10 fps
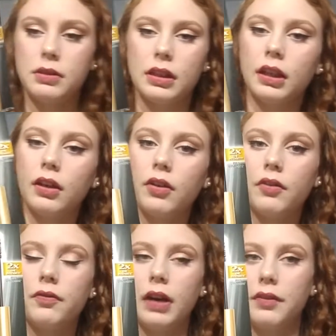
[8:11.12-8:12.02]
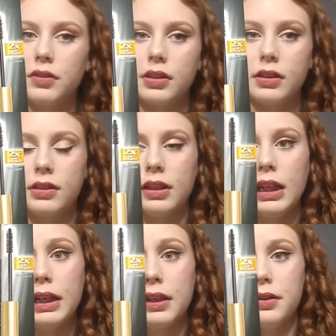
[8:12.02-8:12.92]
it was like 5 or 6
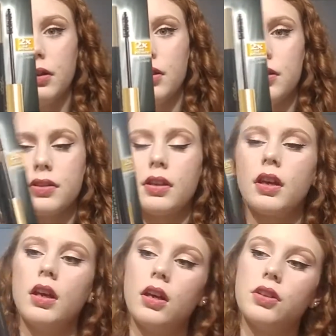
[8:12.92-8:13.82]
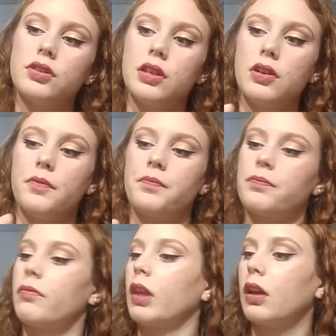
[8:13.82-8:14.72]
Canadian dollars. So
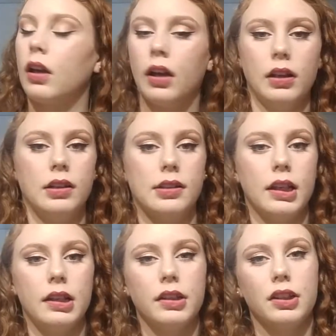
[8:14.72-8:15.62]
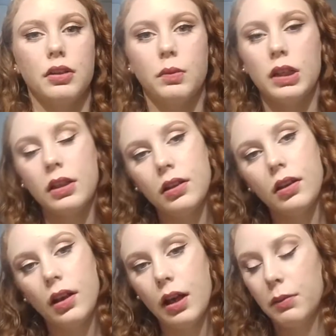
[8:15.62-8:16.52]
I decided, you know what,
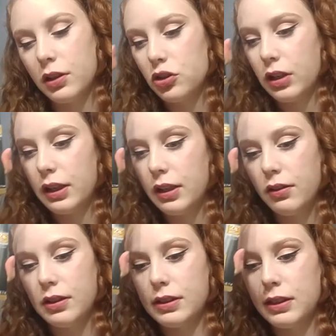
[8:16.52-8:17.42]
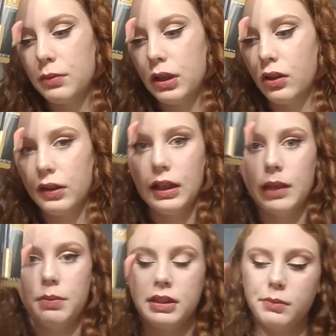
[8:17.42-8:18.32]
I'm going to try it out and see what all the
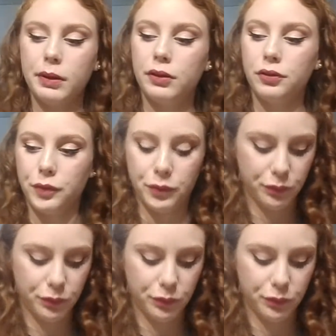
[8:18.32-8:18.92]
hype is about.